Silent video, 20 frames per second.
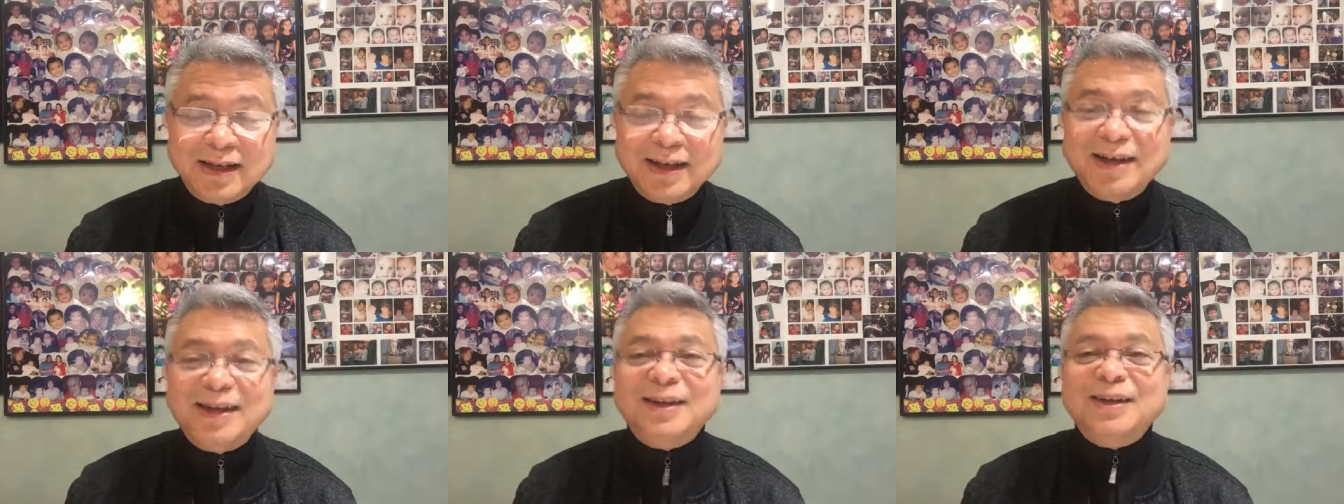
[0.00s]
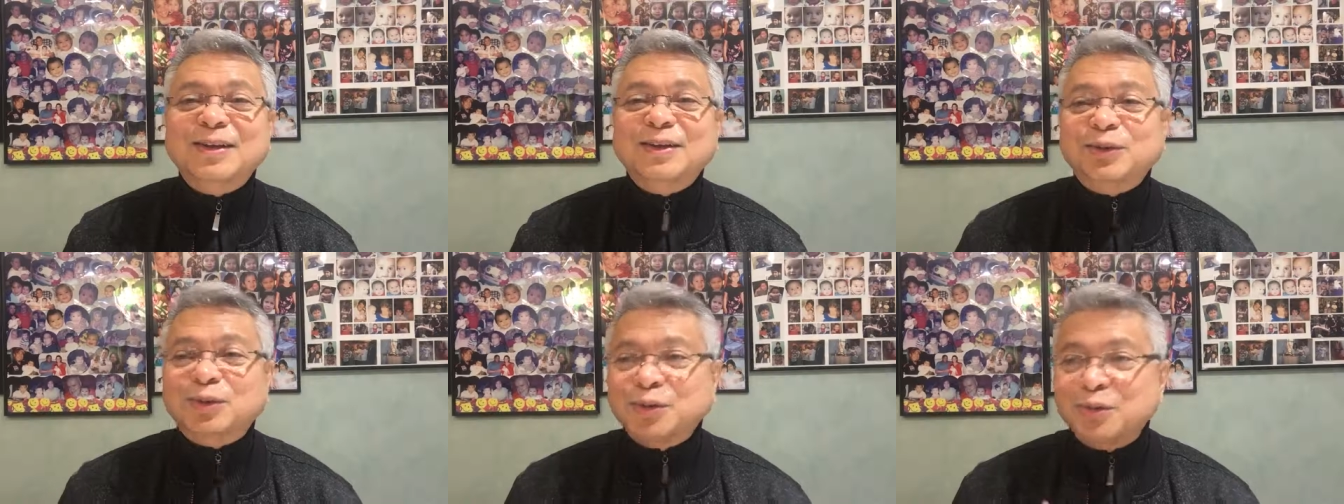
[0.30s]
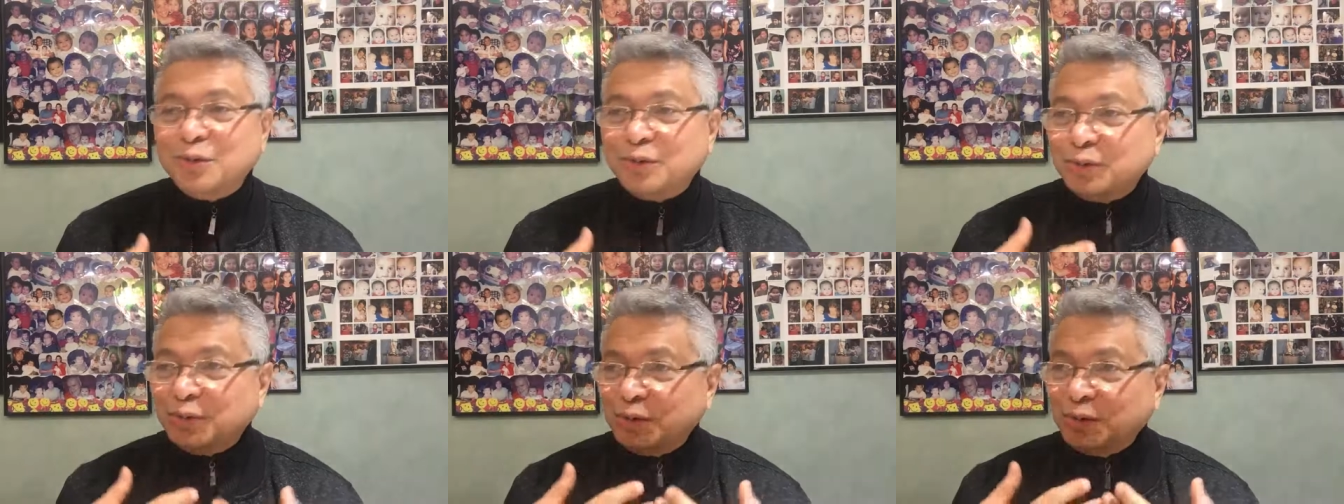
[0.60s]
to
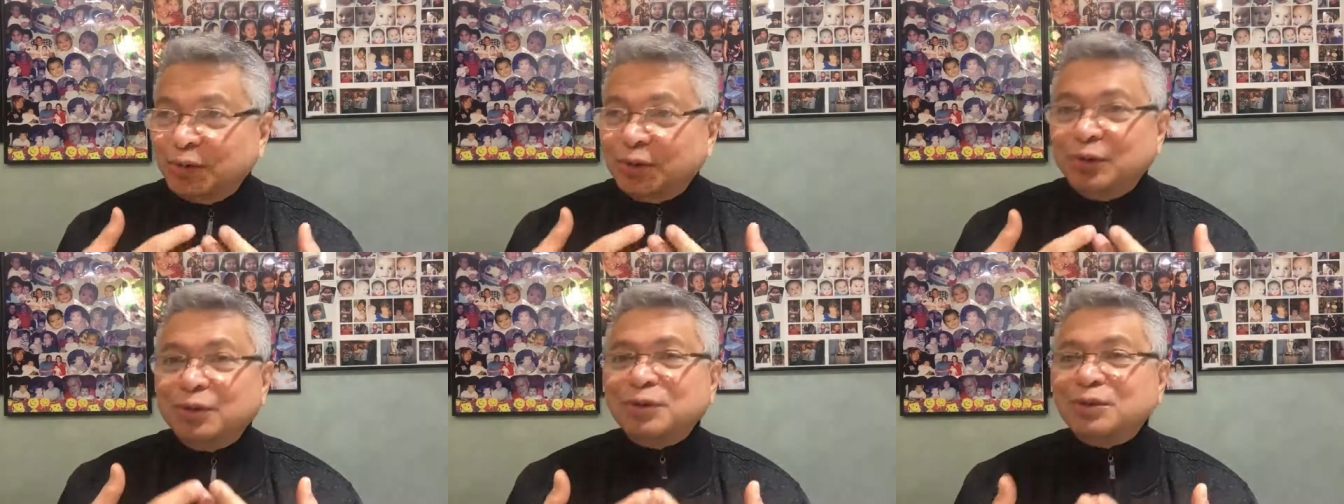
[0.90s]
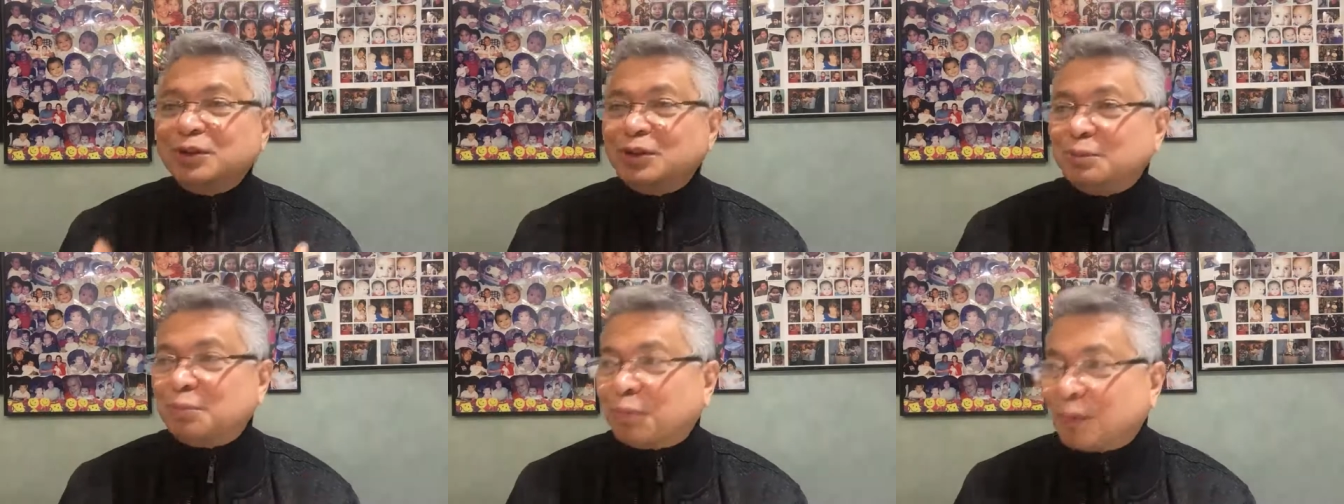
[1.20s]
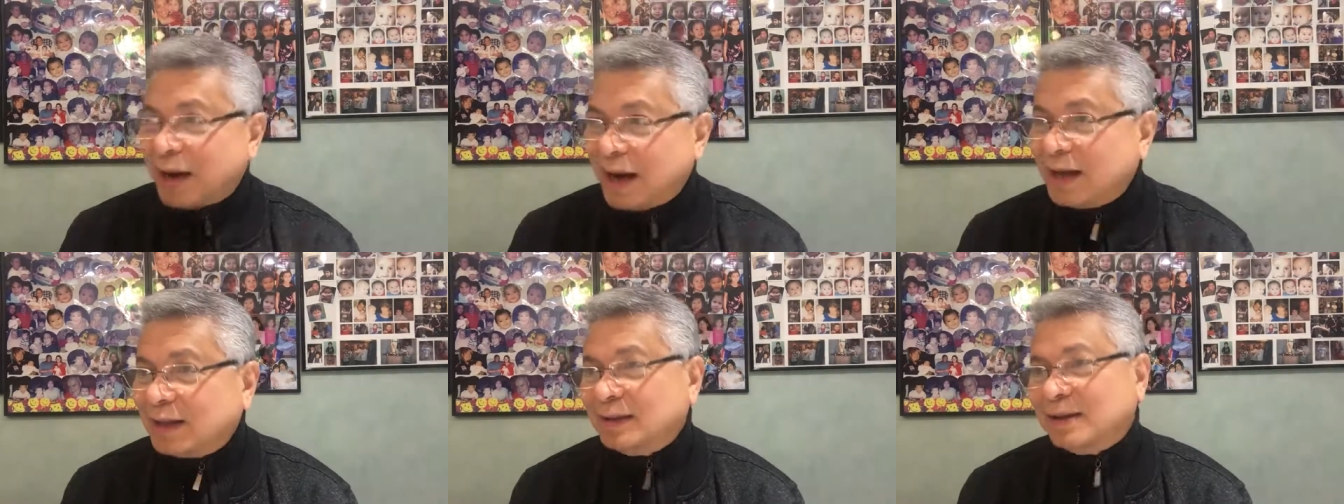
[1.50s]

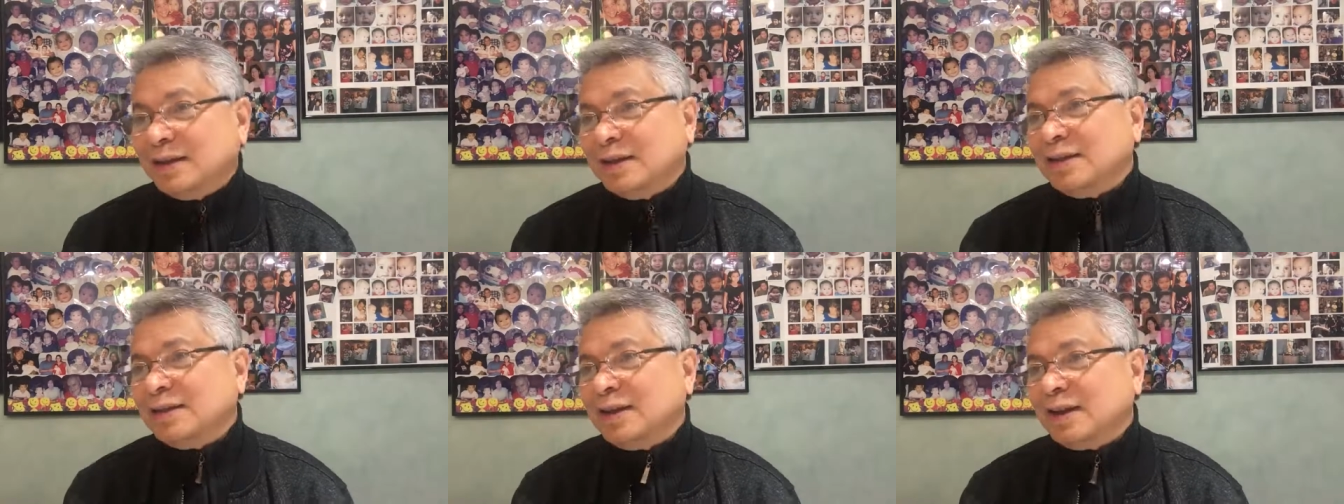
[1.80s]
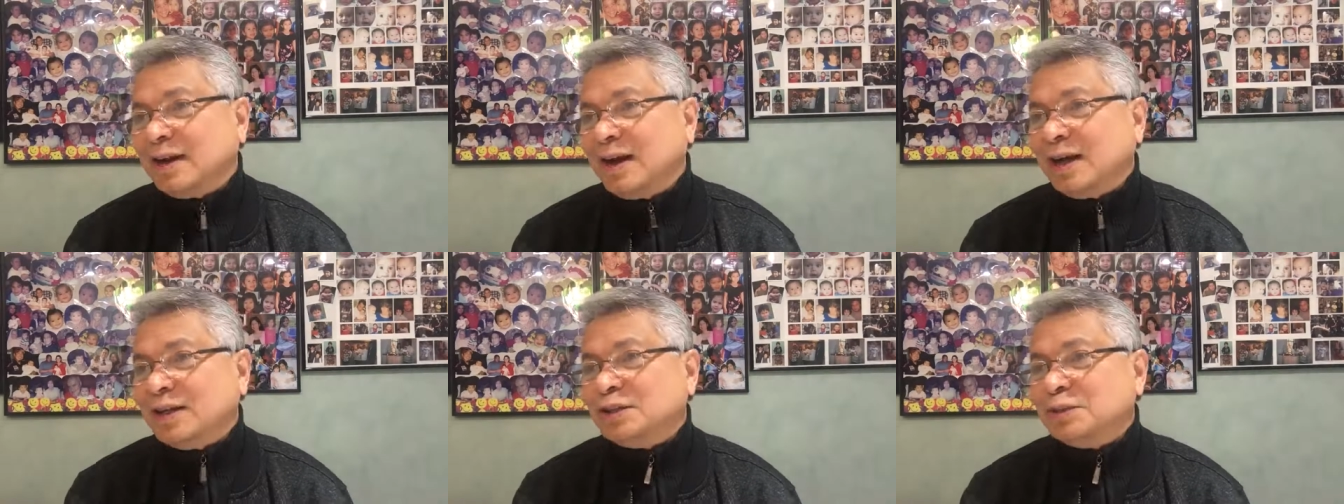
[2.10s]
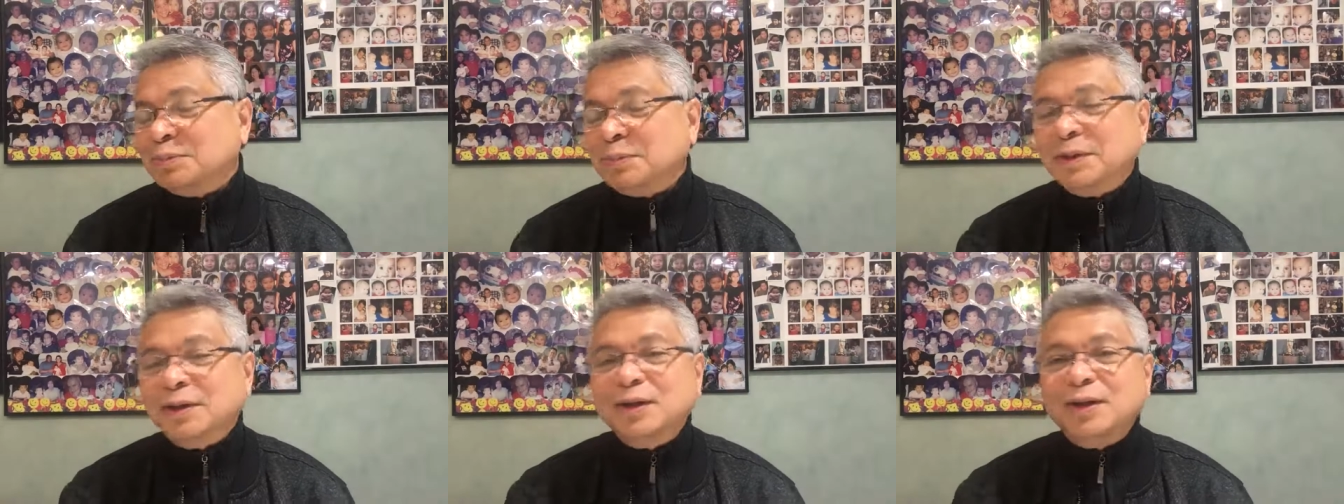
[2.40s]
spread the gospel